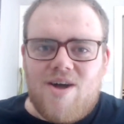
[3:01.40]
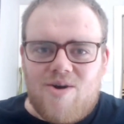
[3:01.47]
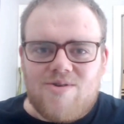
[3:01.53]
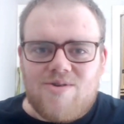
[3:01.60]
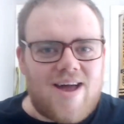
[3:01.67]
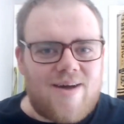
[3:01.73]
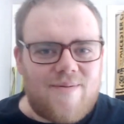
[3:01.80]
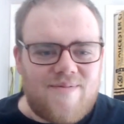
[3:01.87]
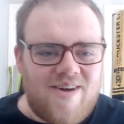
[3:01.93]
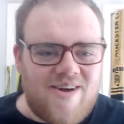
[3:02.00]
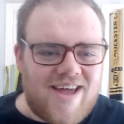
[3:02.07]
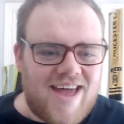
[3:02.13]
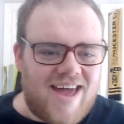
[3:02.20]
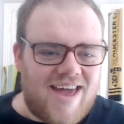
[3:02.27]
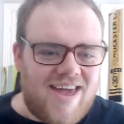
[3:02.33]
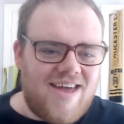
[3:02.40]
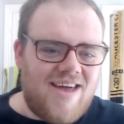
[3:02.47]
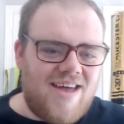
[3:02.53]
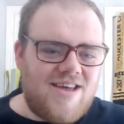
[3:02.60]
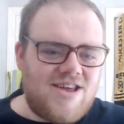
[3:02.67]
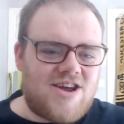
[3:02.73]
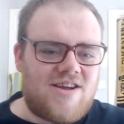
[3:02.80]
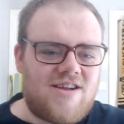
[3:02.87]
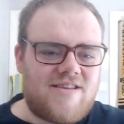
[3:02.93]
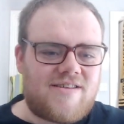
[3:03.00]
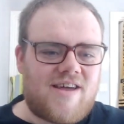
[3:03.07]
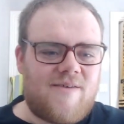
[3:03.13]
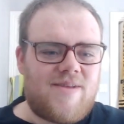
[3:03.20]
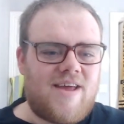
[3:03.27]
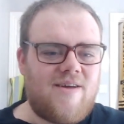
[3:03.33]
damn, okay, Charlotte's
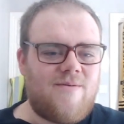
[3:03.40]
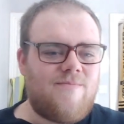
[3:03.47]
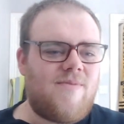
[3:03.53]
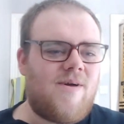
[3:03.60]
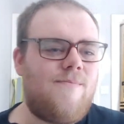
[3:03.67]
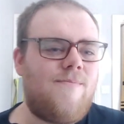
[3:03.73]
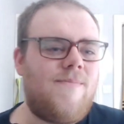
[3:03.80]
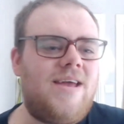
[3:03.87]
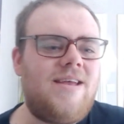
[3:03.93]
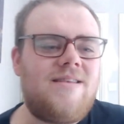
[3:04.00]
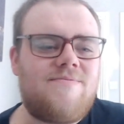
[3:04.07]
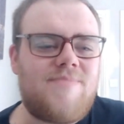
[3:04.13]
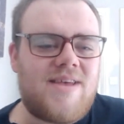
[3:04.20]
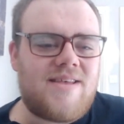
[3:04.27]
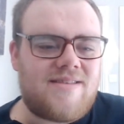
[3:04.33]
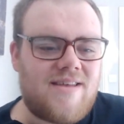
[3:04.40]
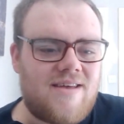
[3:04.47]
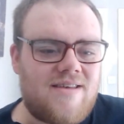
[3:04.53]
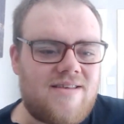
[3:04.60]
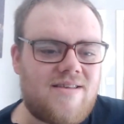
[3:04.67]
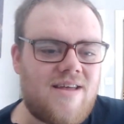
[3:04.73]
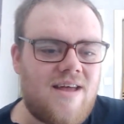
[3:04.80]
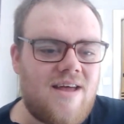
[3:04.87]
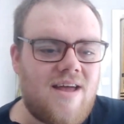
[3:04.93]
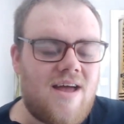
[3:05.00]
coming here and means business.